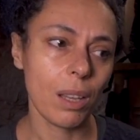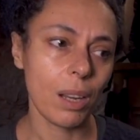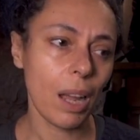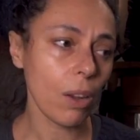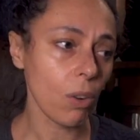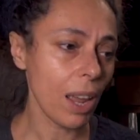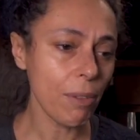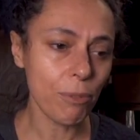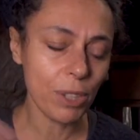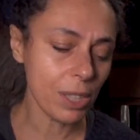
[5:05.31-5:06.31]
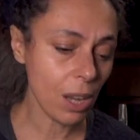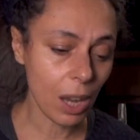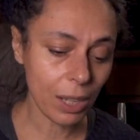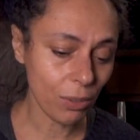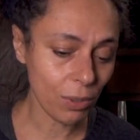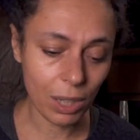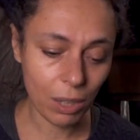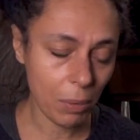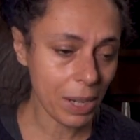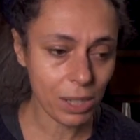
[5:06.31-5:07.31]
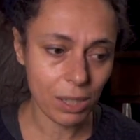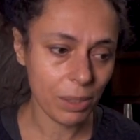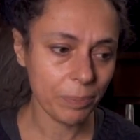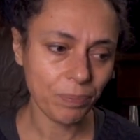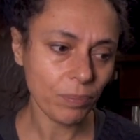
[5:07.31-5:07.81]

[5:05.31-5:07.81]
like on every side of the equation.